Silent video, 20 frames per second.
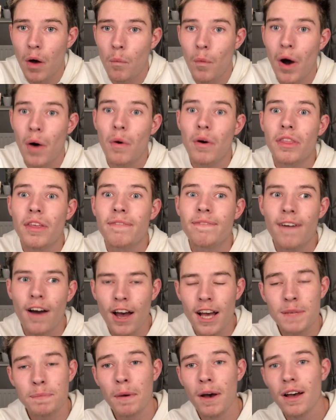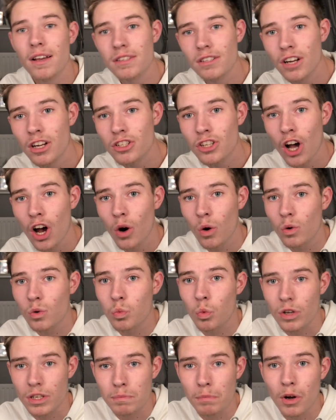Well, the first person I
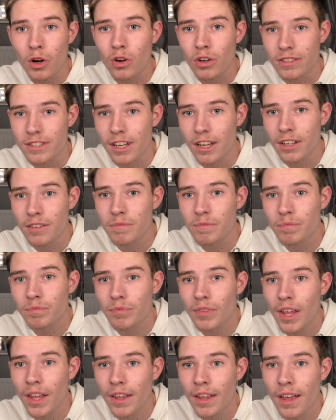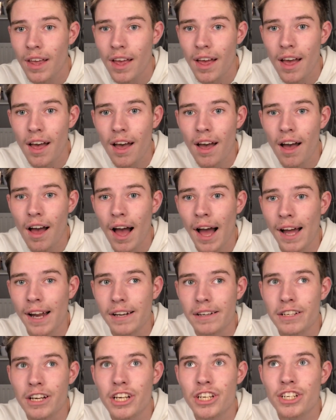told was my cousin,
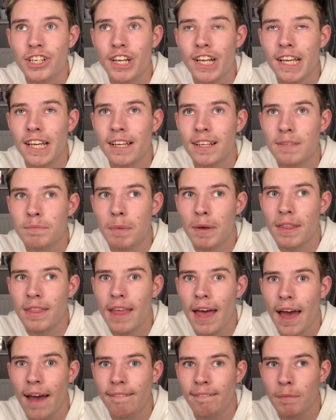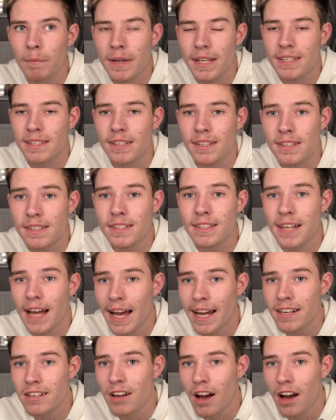and she has been there for me since day